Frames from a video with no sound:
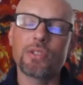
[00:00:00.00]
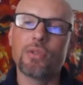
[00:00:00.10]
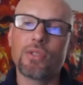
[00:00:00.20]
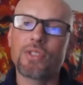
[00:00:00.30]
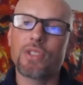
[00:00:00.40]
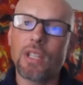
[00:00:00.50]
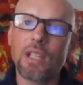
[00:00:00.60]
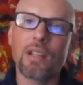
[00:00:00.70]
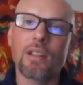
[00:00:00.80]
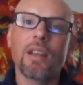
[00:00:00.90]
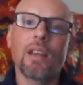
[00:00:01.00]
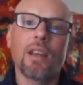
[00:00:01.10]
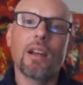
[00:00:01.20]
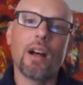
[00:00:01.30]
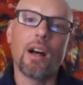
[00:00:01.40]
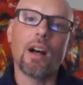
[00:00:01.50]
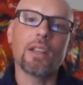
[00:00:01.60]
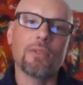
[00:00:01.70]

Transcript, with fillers: to seeing uh,